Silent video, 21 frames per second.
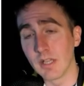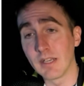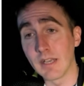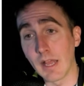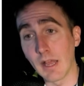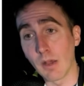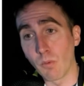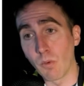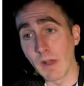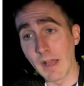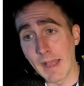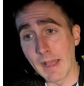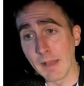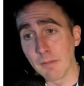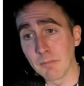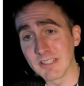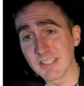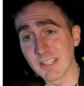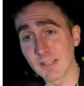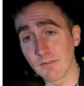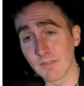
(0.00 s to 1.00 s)
Now, what
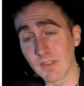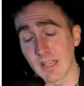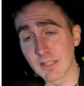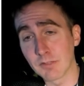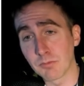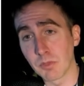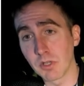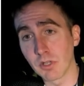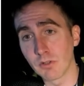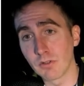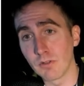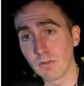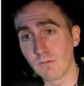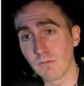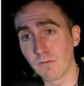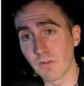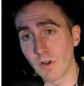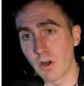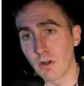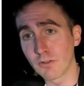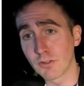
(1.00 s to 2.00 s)
happens if the SpO2
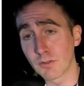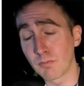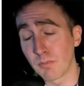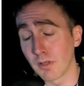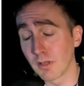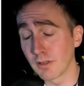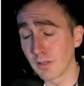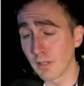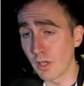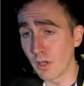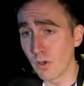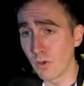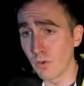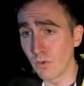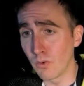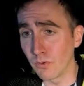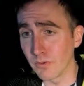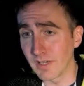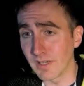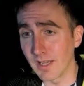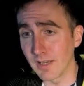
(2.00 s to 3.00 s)
falls
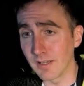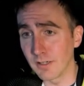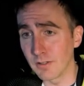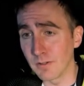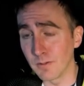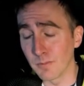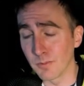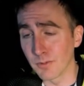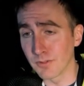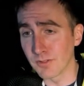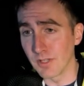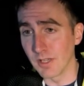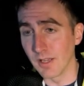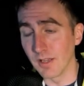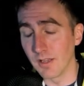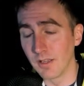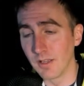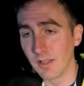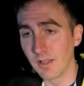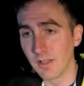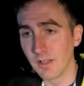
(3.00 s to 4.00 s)
below 92%?
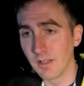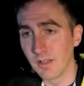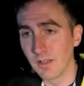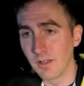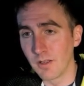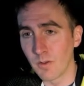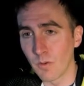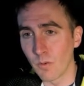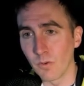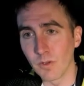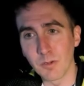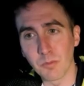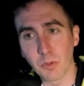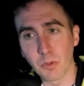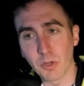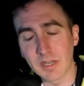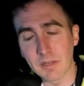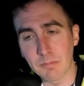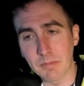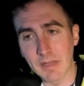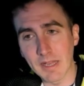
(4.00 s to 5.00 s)
Well, you
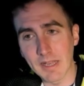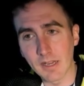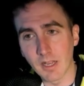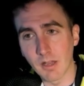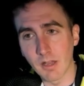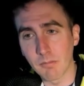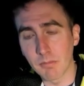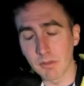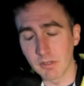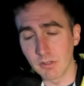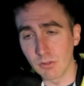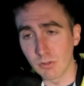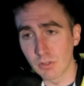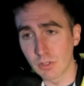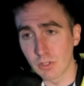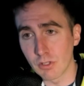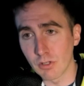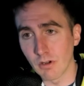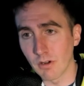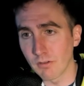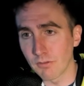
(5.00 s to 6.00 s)
bring it back up and you
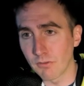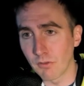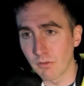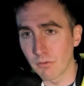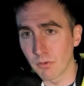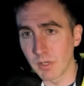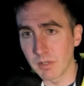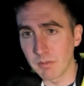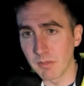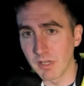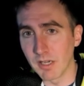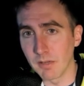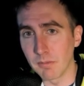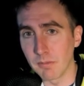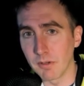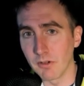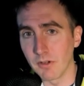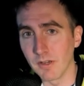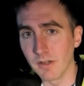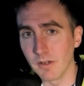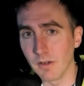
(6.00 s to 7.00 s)
start the 3-minute
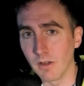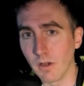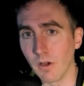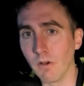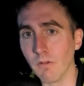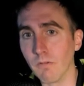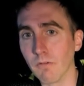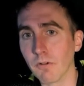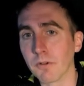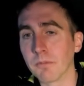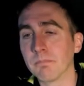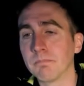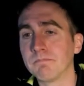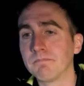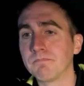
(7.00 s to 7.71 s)
period over.